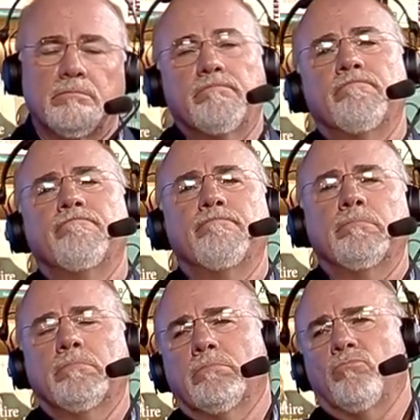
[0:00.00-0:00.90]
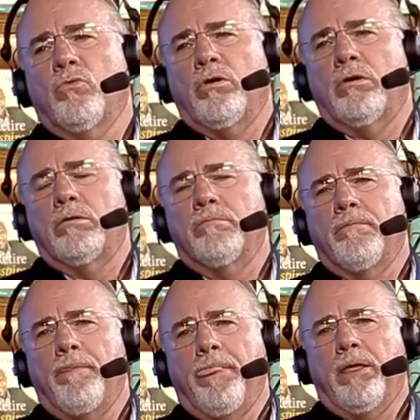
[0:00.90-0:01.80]
Mm, okay.
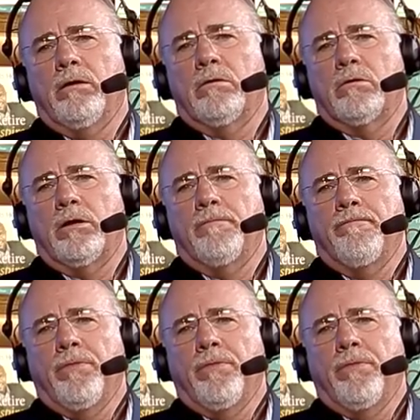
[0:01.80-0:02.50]
All right.